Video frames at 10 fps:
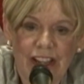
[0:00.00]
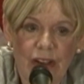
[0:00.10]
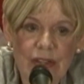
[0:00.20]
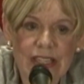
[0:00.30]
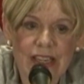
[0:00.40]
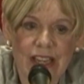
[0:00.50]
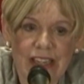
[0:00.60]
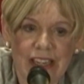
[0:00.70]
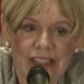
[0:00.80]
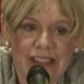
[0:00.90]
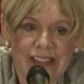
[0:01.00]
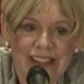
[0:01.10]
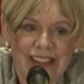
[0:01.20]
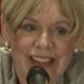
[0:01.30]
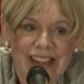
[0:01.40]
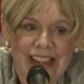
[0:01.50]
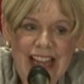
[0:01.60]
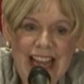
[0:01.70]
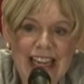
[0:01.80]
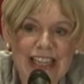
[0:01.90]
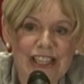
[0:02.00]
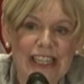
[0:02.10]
Go and study it. And it's